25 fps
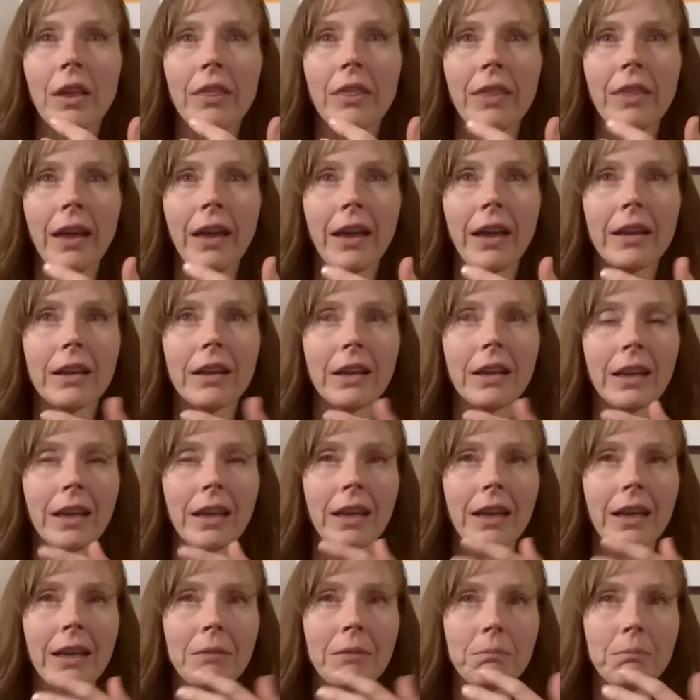that
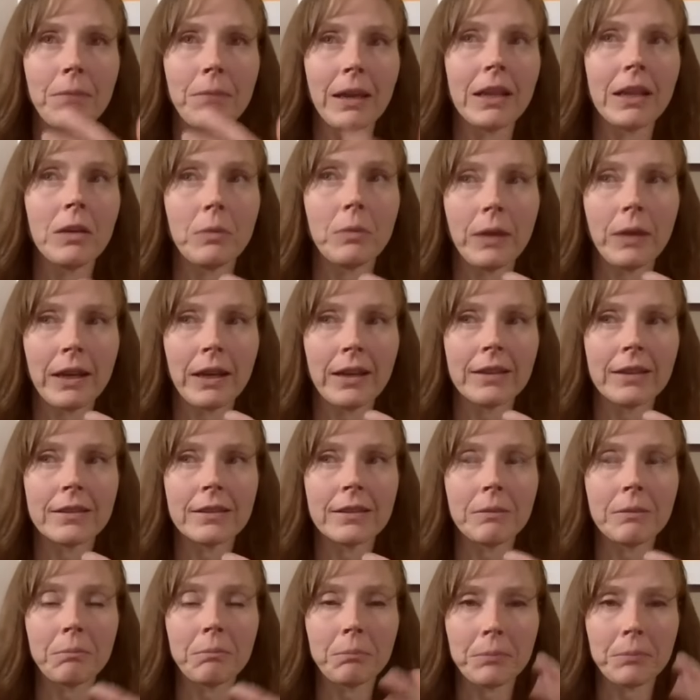in many
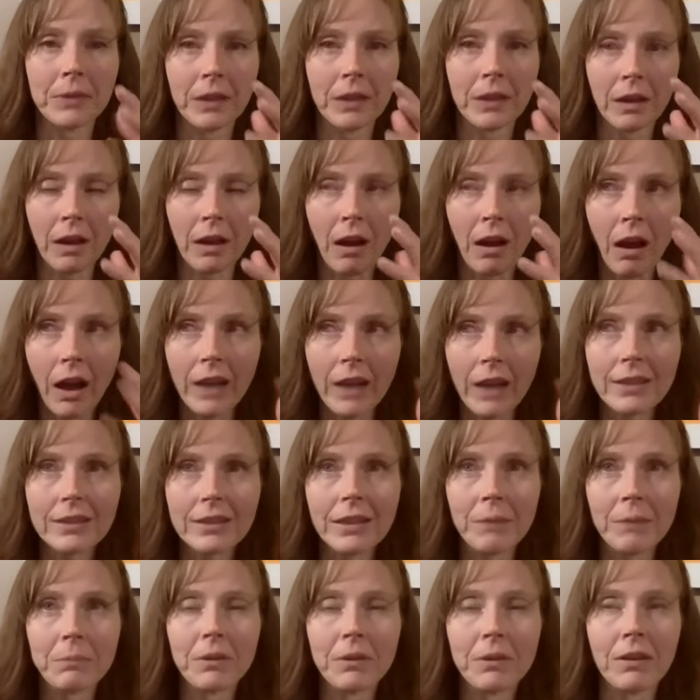ways the
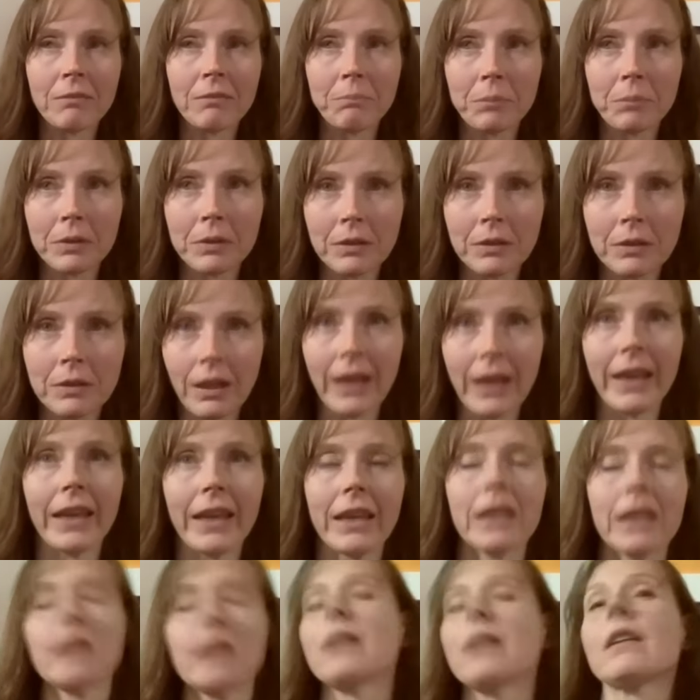concept of
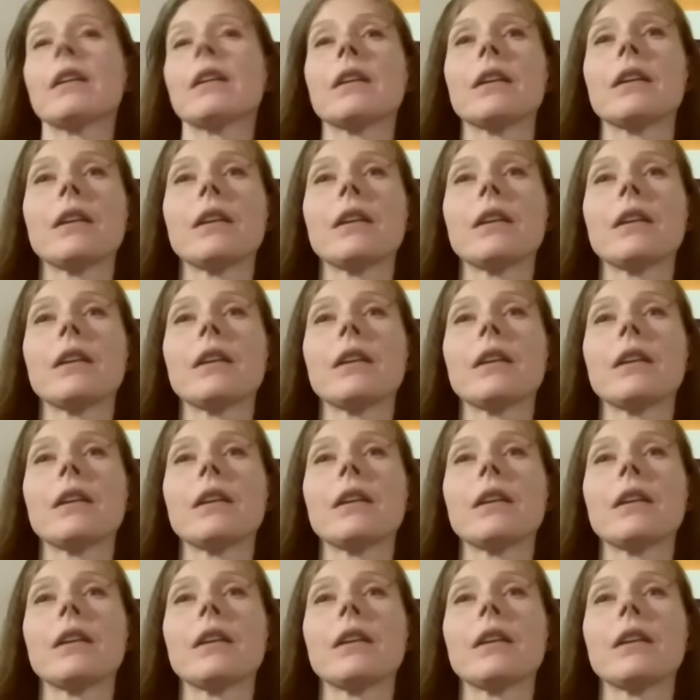play